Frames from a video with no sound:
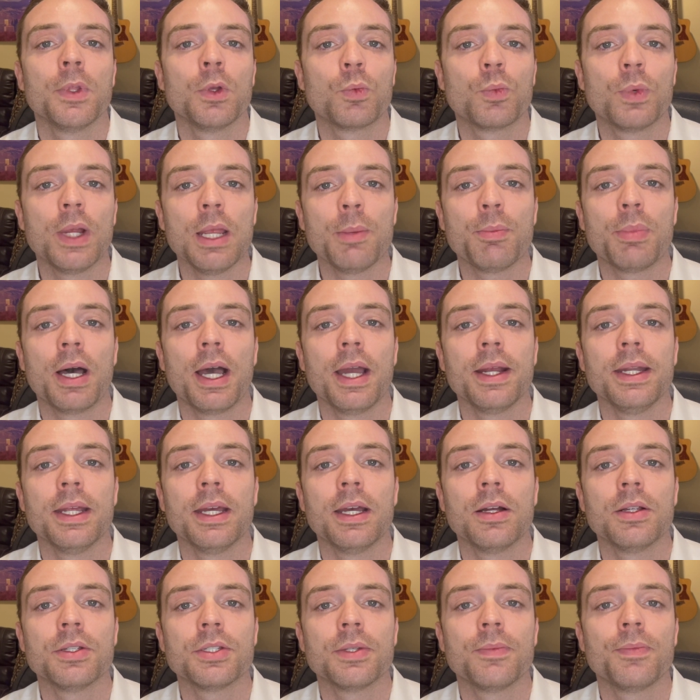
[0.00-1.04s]
rate buy
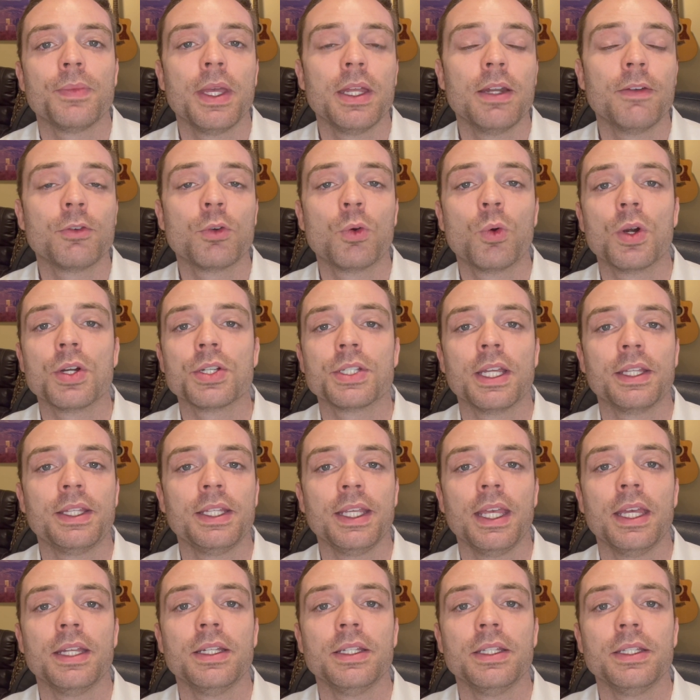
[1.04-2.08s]
downs, and of course, at
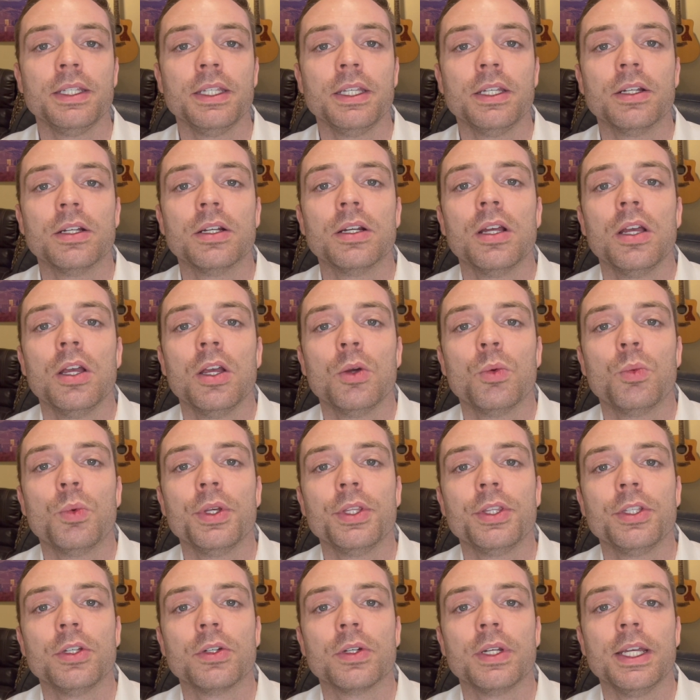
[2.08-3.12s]
the end of the year
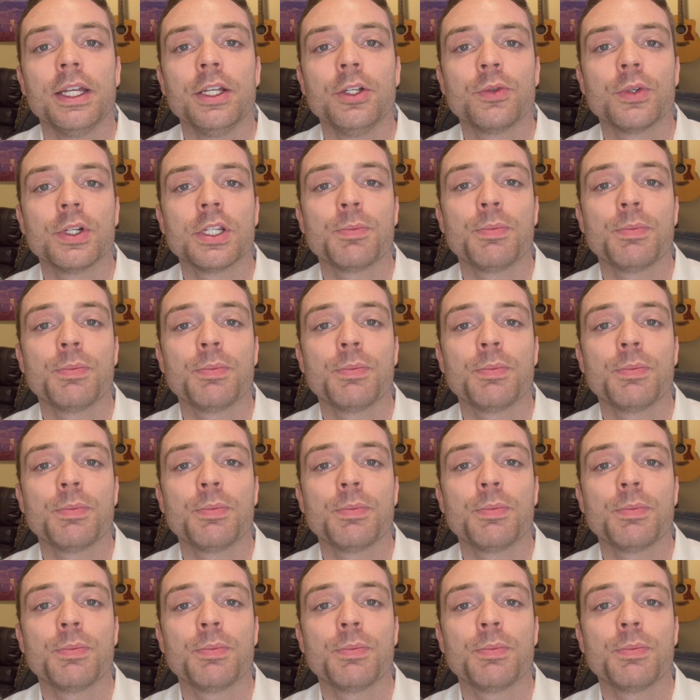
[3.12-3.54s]
with your interest